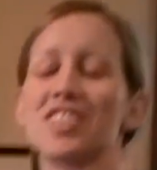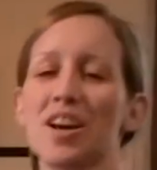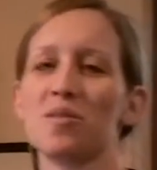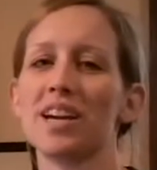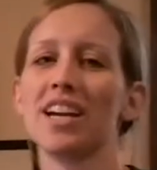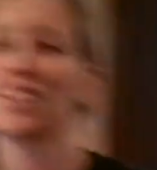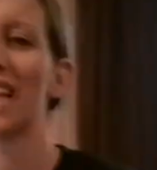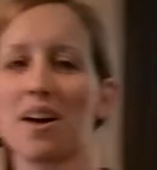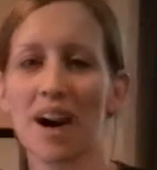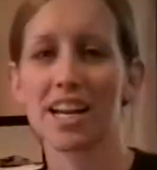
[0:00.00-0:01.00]
so here's
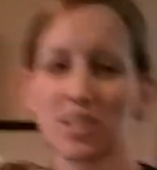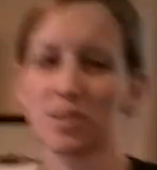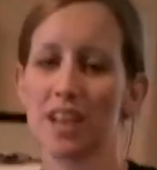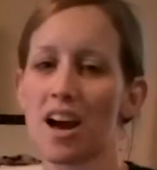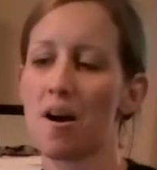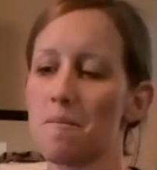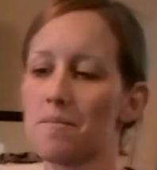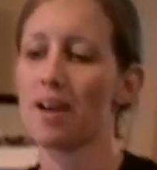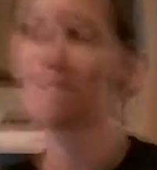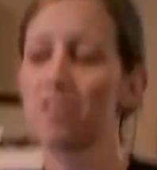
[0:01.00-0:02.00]
how I do it.
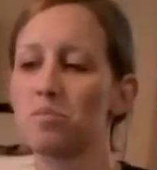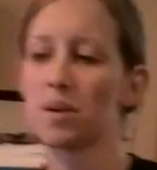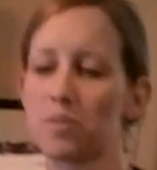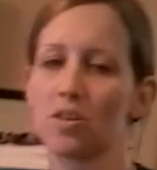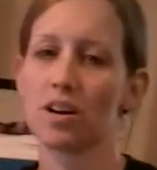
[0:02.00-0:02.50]
A few people,